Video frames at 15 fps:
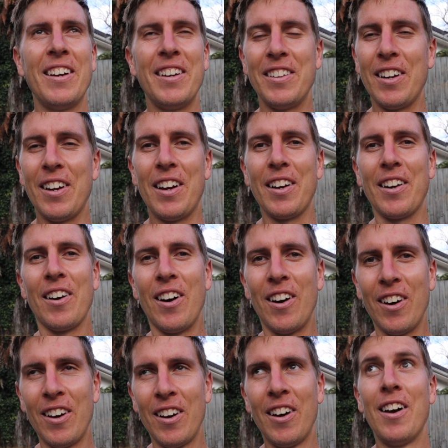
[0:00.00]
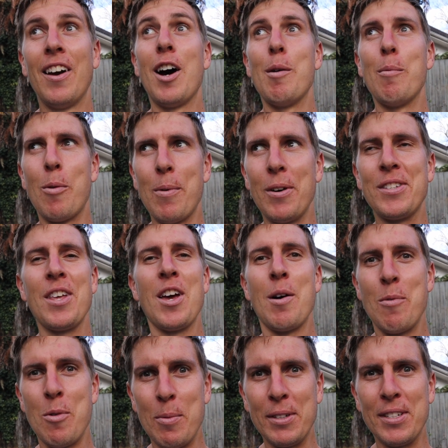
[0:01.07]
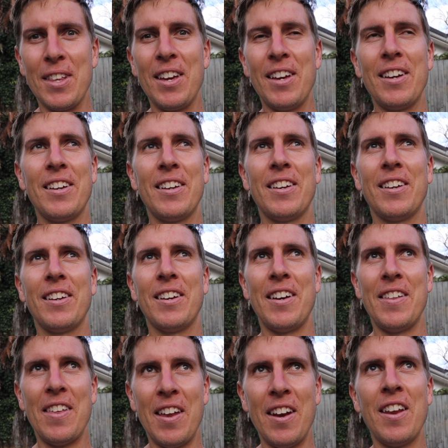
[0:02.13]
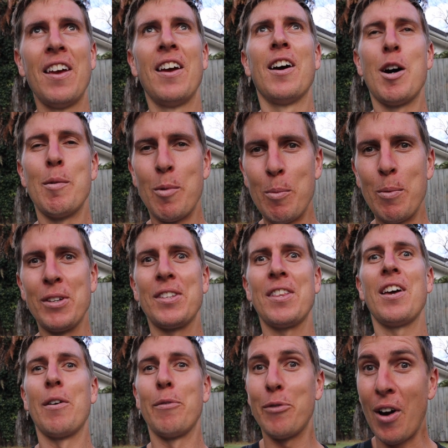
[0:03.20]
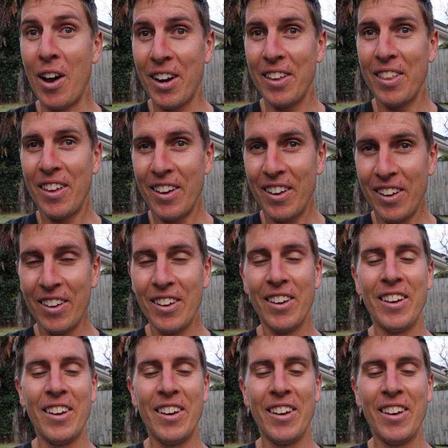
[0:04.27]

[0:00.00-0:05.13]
and you're like, oh, I'm almost there, and then I'm almost there, I'm finally there.